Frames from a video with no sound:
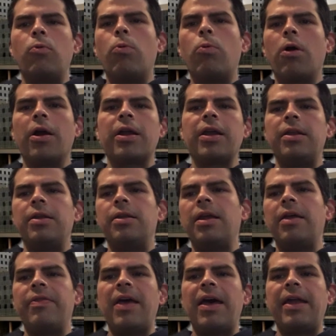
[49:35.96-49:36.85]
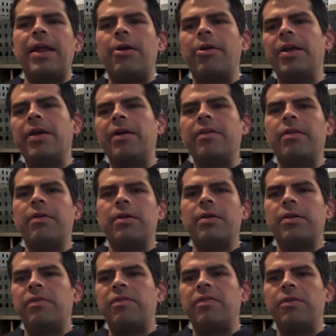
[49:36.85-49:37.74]
of work in that area
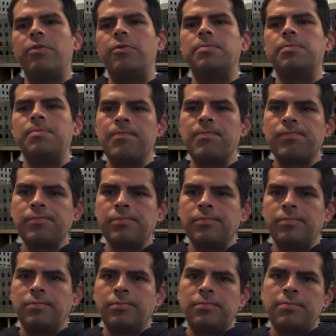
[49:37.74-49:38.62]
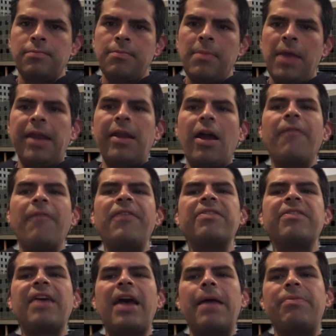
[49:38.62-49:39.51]
too. And
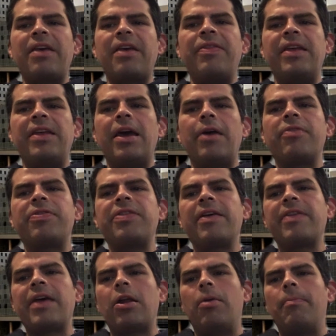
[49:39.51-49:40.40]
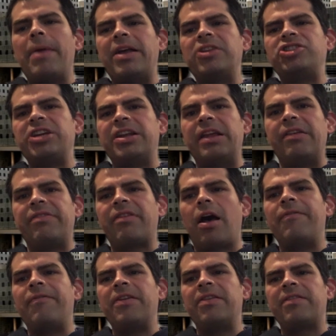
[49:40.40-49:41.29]
oftentimes, the other thing that I mention is
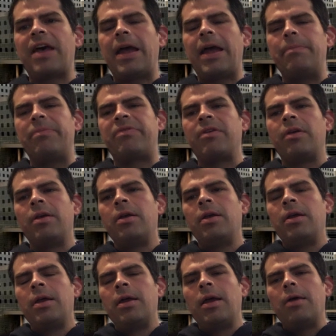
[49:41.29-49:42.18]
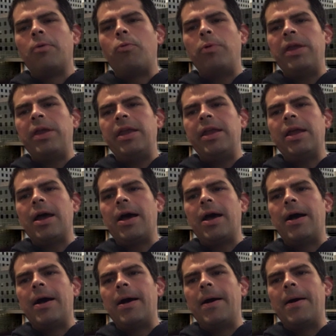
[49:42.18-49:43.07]
oftentimes we
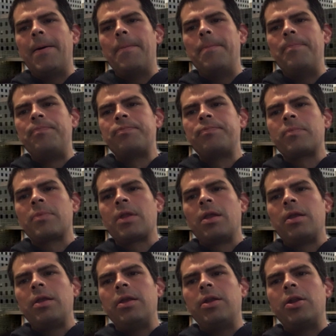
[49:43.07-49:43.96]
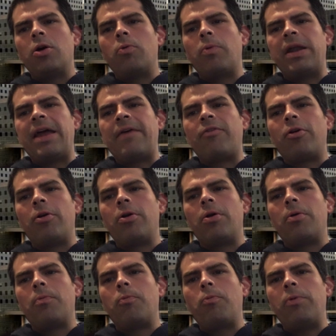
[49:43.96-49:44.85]
you know,
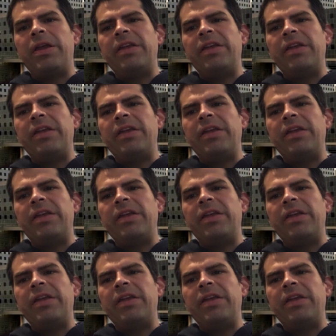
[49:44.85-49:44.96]
whenever